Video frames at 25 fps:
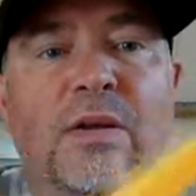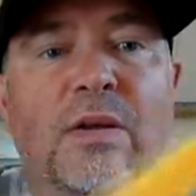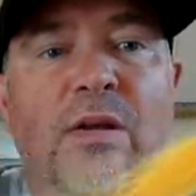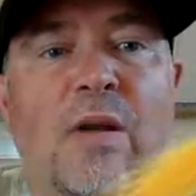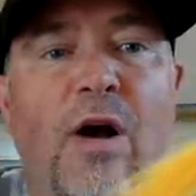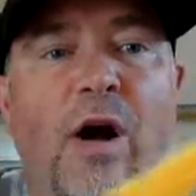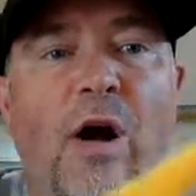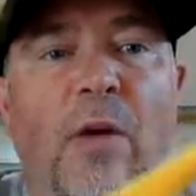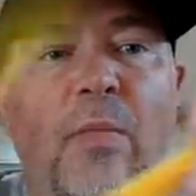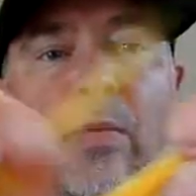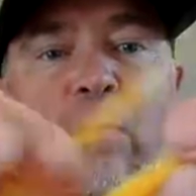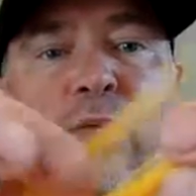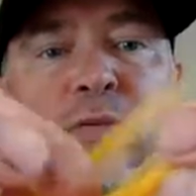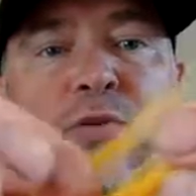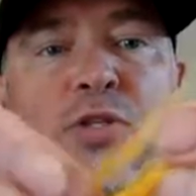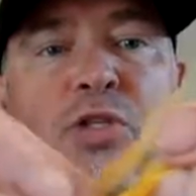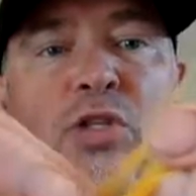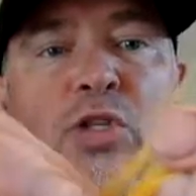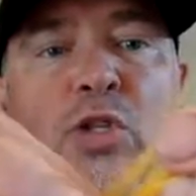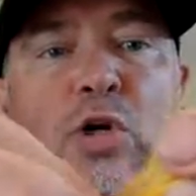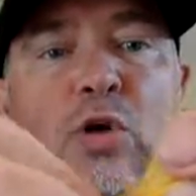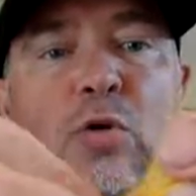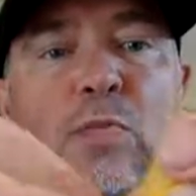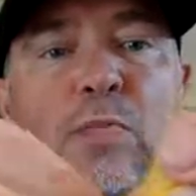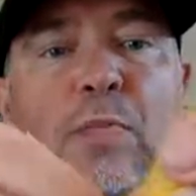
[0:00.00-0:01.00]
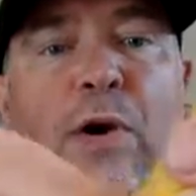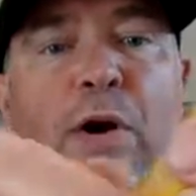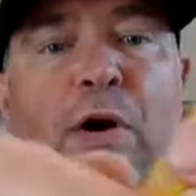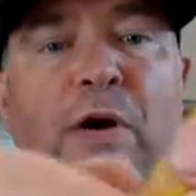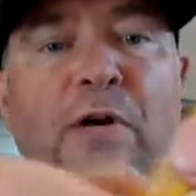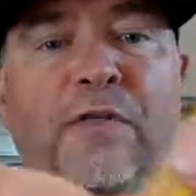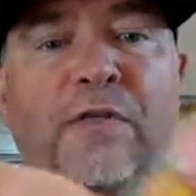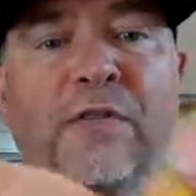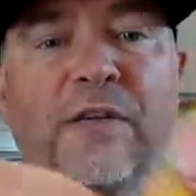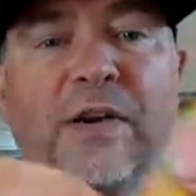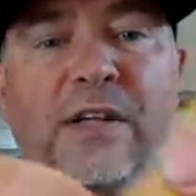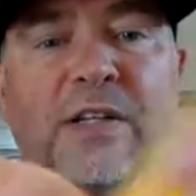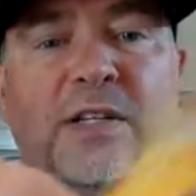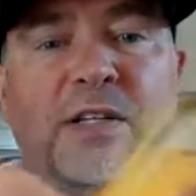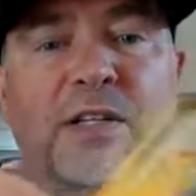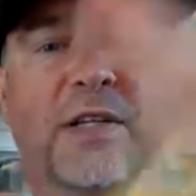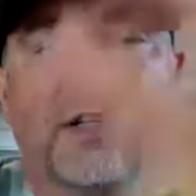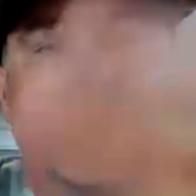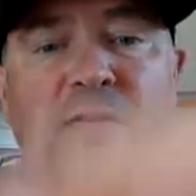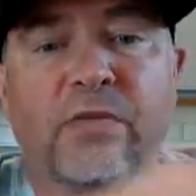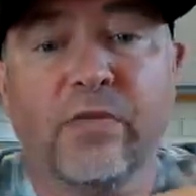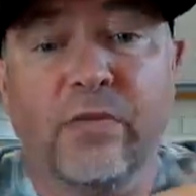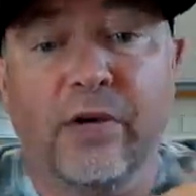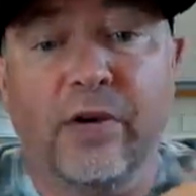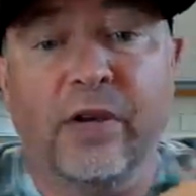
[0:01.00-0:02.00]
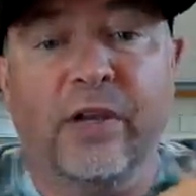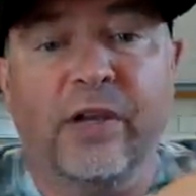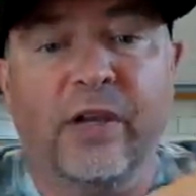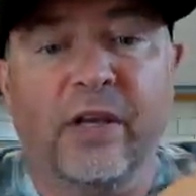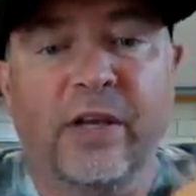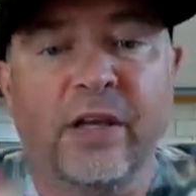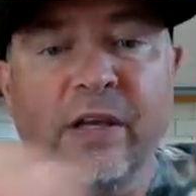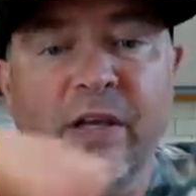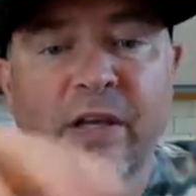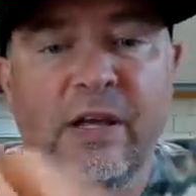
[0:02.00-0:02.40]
almost too perfect, really.